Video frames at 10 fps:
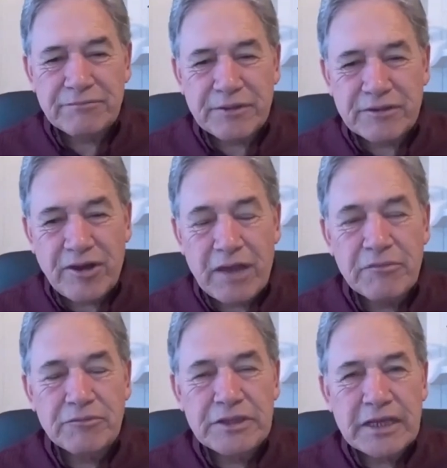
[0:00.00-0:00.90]
around at the
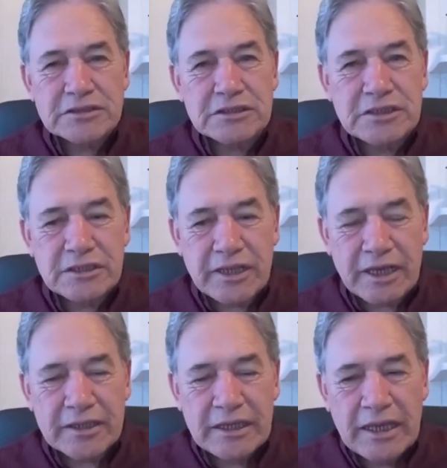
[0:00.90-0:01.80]
time when they actually did
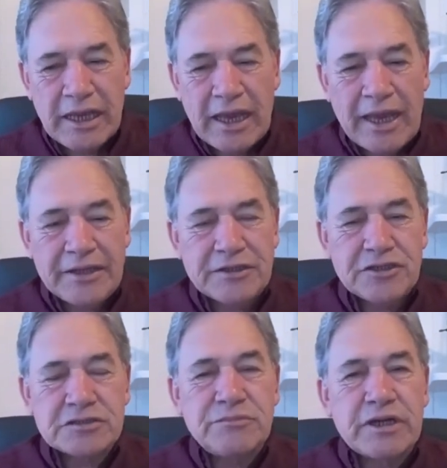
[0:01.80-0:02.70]
that. Yeah, and
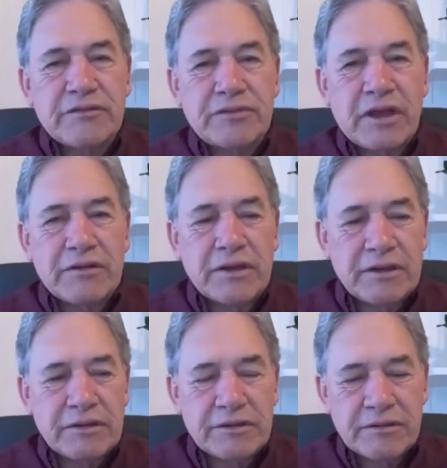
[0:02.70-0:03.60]
he just wanted in,
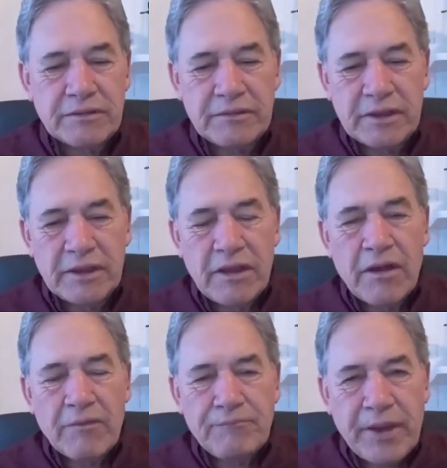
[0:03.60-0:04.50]
in the, the
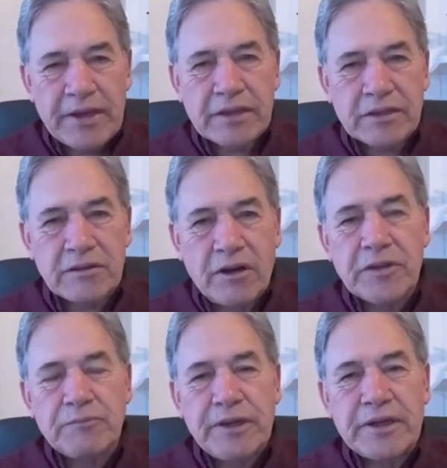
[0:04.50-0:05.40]
paddock
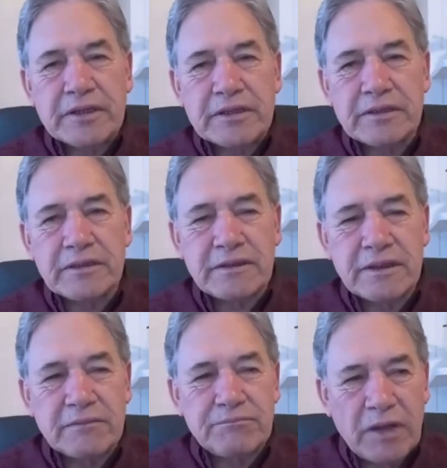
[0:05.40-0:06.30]
on the paddock
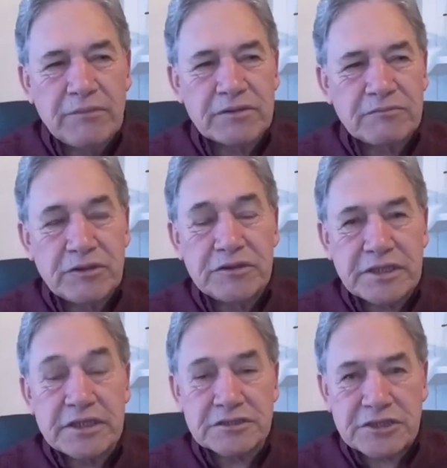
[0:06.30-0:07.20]
at a moment when
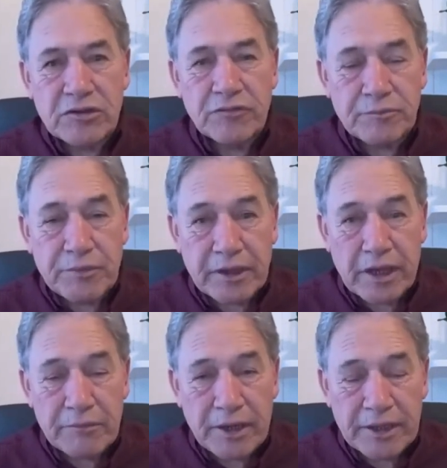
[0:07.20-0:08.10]
he's getting sent off the
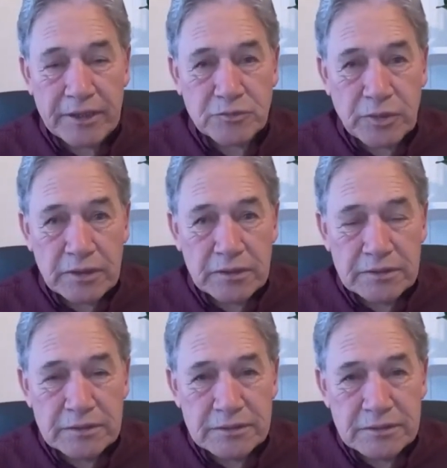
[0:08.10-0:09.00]
paddock, I might add as
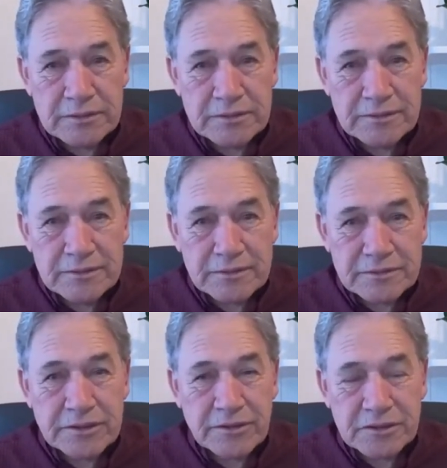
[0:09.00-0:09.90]
well. Yeah,
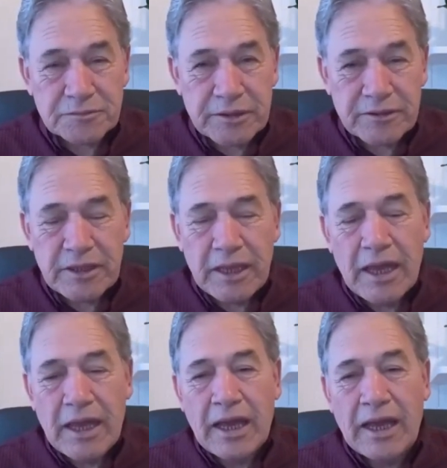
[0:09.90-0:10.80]
because he was yeah.
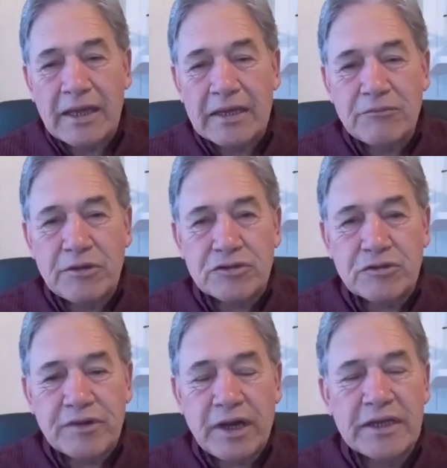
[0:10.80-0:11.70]
Uh,
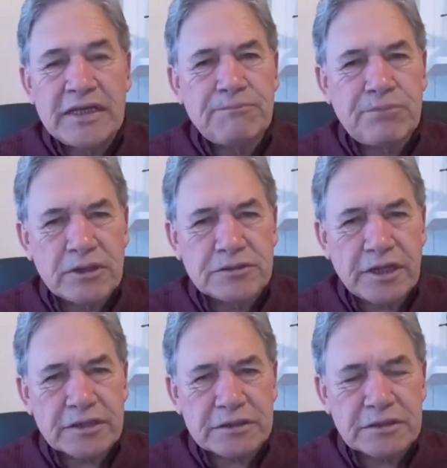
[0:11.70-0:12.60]
went too far. He
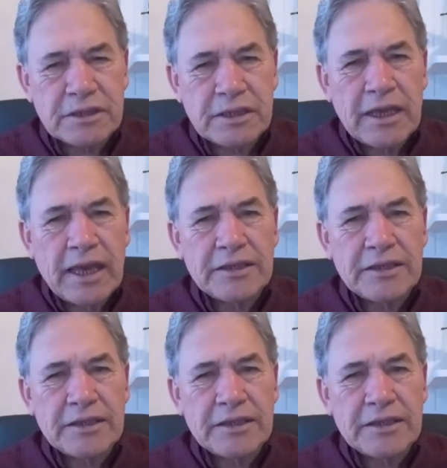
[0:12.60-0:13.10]
apologised,